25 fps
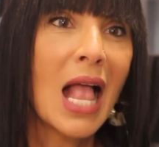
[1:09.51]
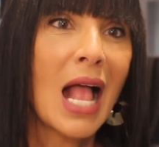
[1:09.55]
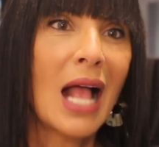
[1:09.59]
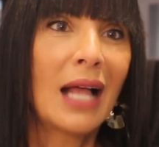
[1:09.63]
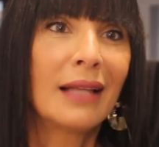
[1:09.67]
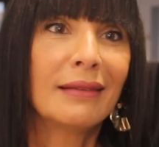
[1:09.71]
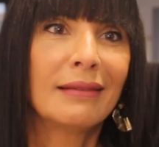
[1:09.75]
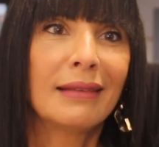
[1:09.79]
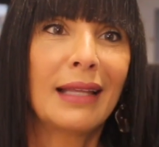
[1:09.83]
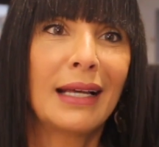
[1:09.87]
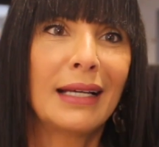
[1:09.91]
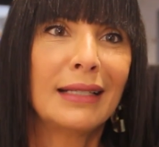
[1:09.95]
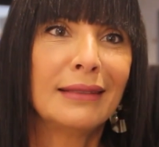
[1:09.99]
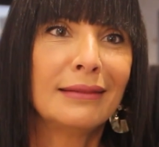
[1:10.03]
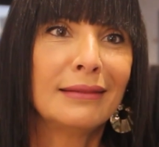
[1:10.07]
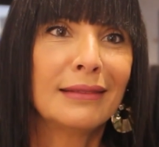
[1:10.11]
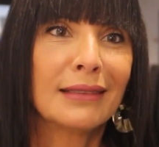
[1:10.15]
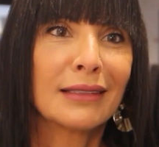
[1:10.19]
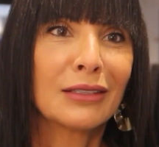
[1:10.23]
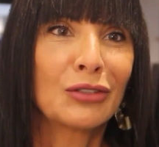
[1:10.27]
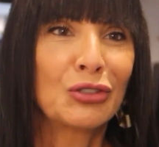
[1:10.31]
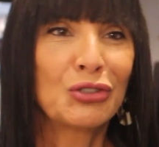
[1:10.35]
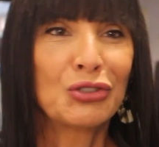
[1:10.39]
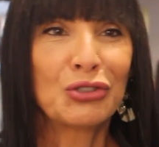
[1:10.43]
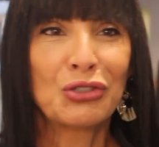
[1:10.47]
and
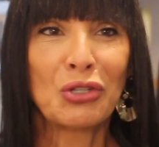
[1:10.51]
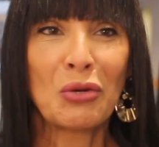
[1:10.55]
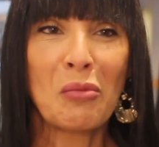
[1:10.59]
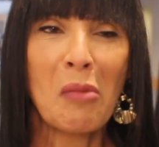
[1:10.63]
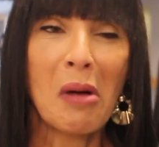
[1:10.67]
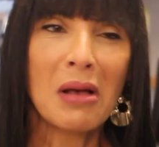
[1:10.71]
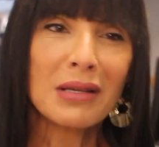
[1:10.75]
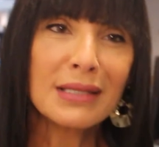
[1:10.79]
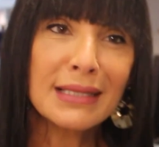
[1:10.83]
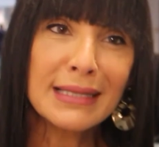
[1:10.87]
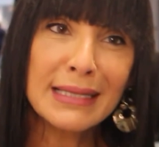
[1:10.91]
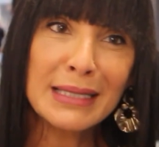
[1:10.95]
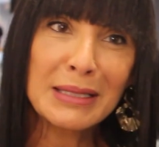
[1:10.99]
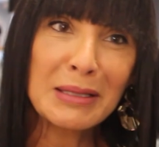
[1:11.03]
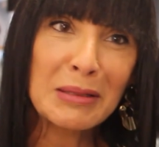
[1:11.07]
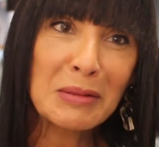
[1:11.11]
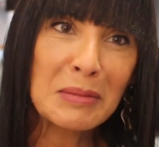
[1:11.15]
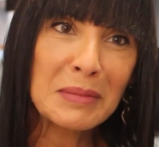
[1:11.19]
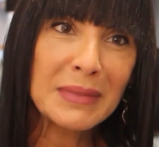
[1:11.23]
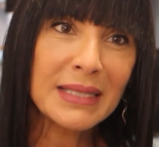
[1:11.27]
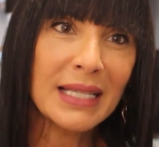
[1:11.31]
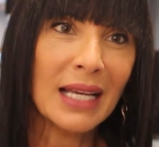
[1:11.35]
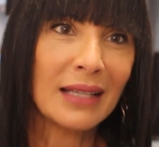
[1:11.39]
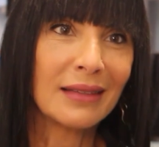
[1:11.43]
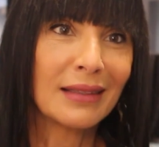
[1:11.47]
then Christian
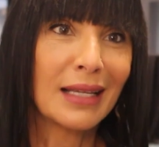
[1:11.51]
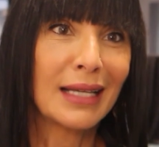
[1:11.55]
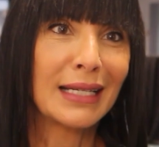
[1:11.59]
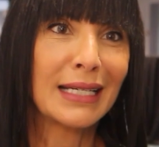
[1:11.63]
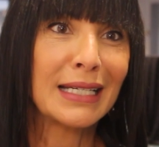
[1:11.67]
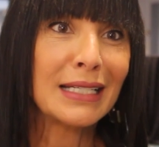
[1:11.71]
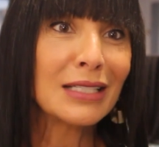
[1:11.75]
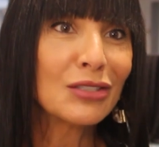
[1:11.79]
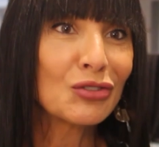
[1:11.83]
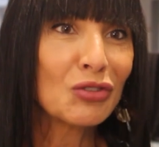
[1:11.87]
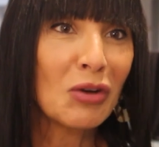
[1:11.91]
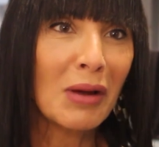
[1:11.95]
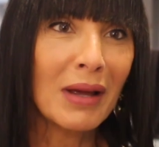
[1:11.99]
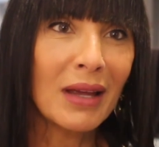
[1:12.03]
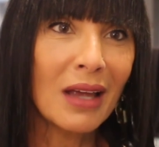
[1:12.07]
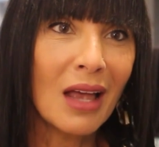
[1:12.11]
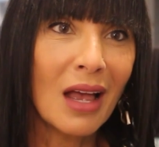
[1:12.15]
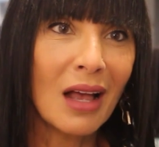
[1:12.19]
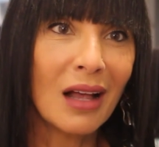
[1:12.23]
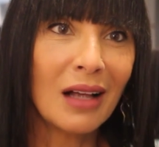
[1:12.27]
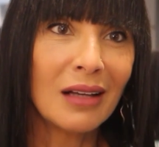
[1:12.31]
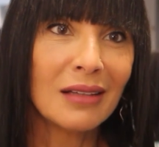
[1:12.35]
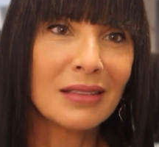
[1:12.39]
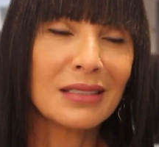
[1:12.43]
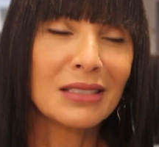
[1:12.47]
Muslims, and then
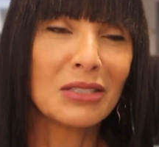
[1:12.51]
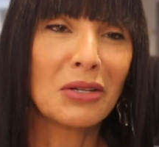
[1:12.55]
Israel.